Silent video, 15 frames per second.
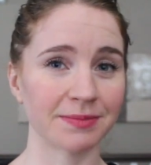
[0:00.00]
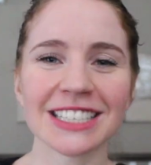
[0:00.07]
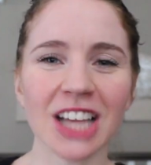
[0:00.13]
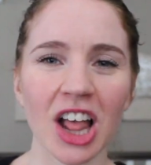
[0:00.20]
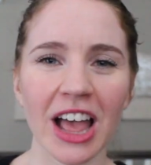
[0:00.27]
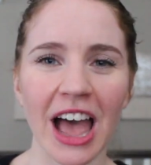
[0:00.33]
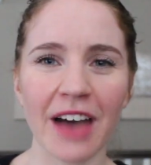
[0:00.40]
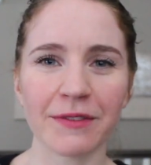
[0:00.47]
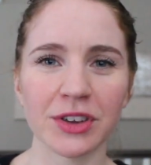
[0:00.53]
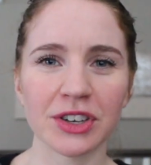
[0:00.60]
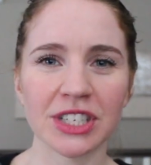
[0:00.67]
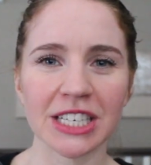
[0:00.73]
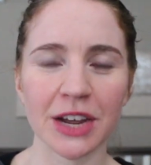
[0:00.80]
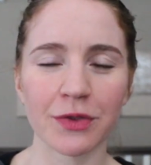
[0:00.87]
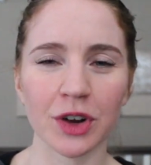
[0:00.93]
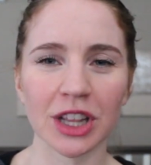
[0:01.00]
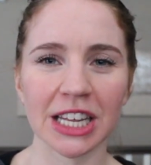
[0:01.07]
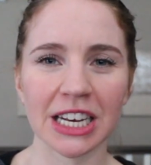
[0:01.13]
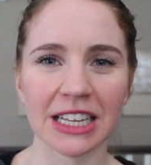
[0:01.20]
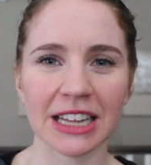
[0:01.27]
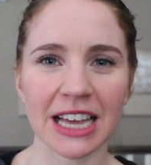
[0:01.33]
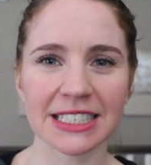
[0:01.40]
That is all I have for you today for a
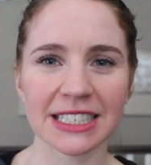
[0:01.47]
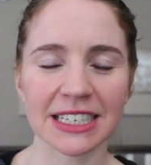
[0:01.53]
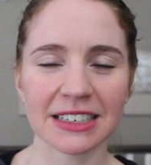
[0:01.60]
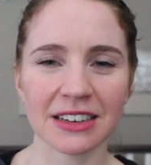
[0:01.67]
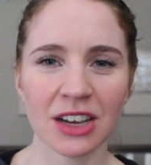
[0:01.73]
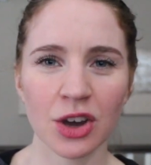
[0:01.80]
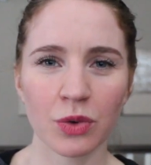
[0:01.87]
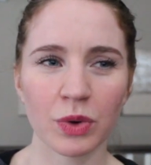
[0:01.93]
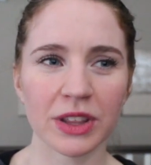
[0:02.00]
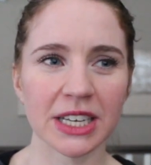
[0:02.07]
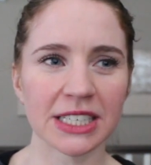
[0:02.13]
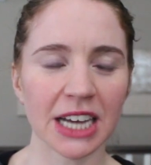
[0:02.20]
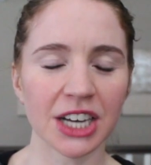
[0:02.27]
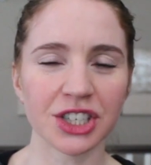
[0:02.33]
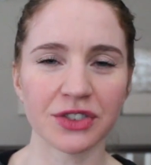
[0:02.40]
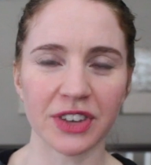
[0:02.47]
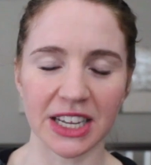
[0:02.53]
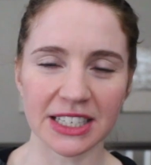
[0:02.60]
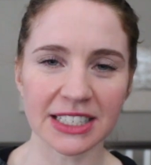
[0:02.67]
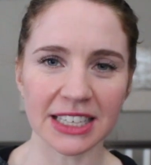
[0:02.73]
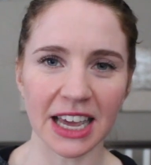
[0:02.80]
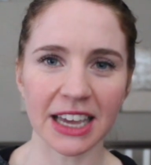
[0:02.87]
little lesson with a touch of
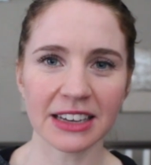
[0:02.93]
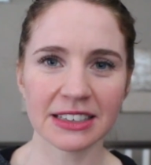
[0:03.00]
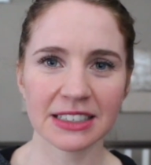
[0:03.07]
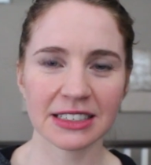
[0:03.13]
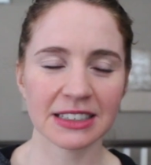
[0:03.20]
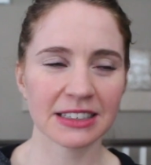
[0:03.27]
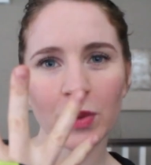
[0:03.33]
insight.